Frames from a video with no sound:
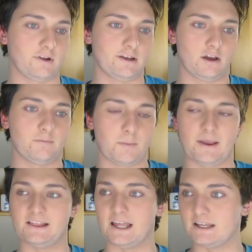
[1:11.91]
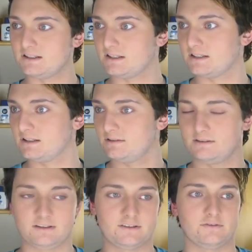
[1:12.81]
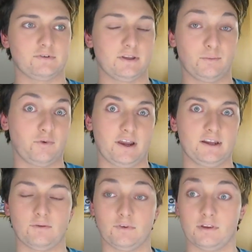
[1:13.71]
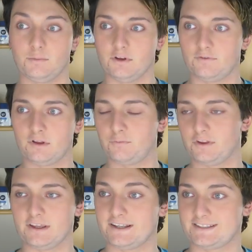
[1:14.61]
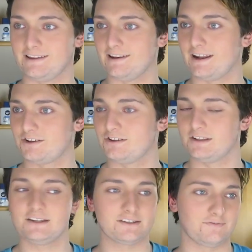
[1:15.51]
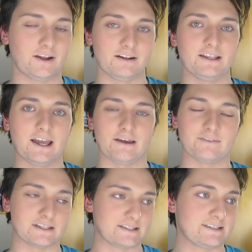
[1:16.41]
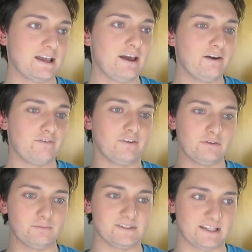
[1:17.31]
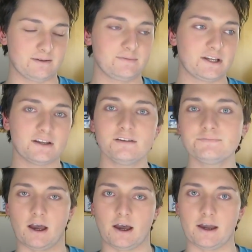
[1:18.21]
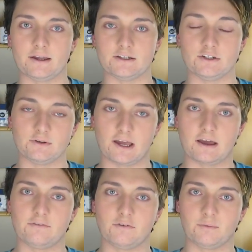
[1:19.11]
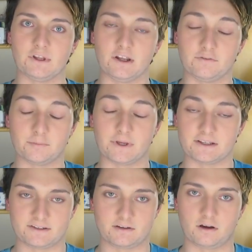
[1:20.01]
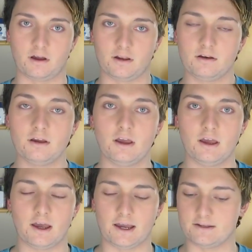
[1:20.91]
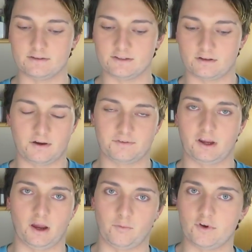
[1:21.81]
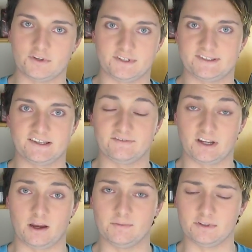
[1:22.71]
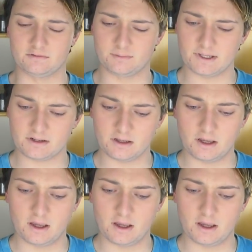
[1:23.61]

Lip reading: right now by my lights because they're really bright and really beautiful. I'm really excited actually to finally have this film setup done. I do have a bit of a base on. I did this off camera just to save time a little bit.